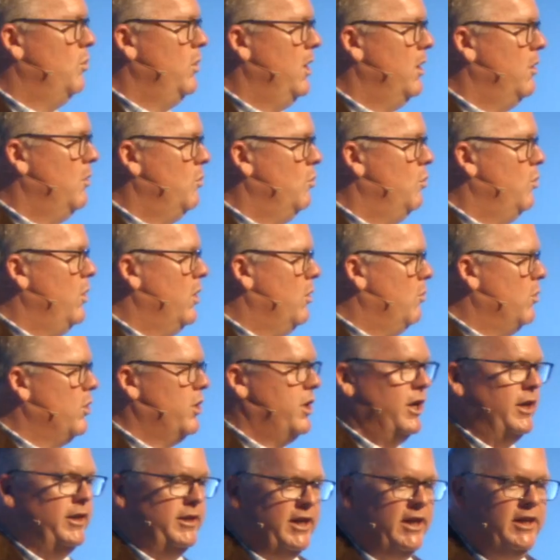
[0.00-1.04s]
will, will, will
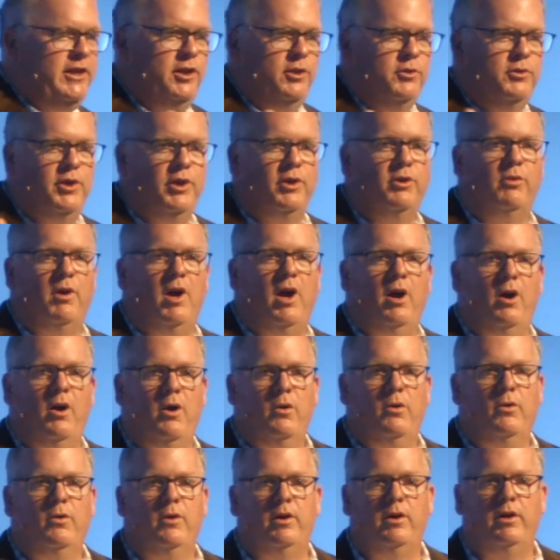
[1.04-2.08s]
continue to
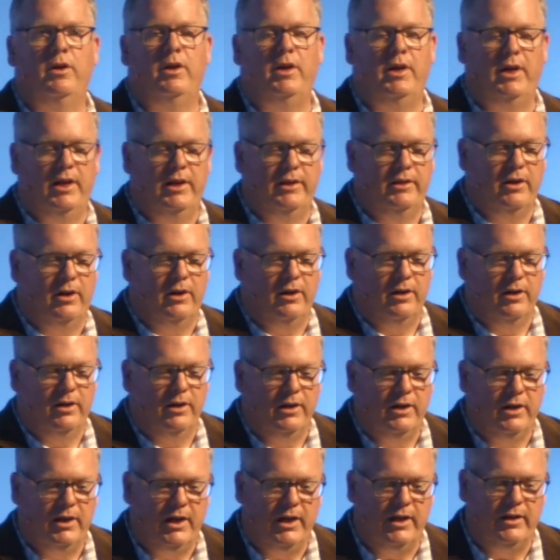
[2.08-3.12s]
grow in their,
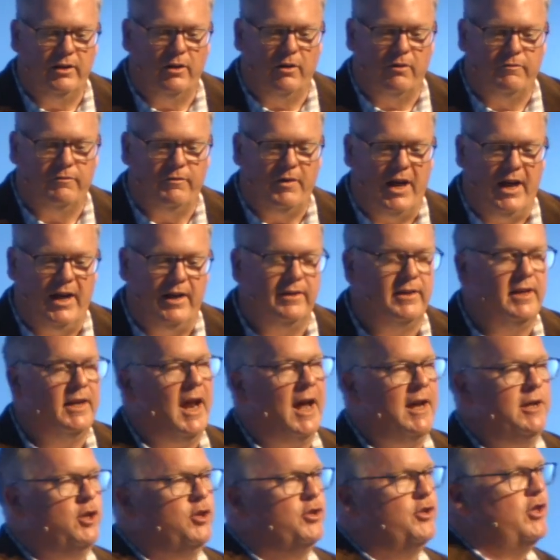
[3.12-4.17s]
in their faith. And
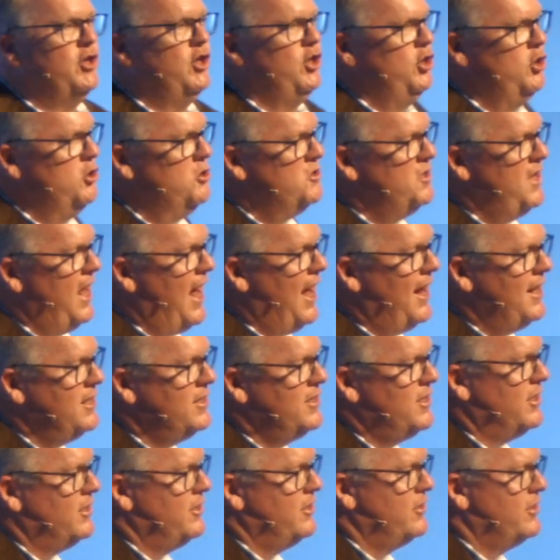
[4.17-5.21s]
I used to use that
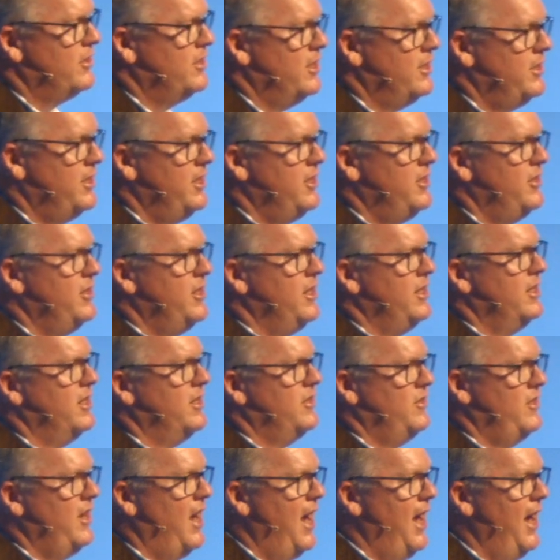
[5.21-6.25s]
as a statistic
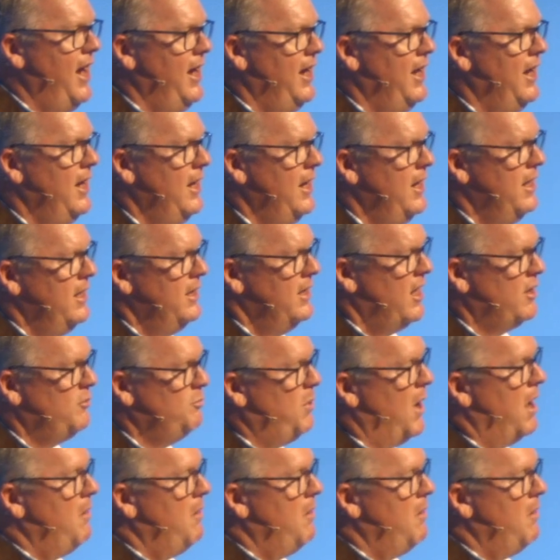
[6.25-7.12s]
to say that's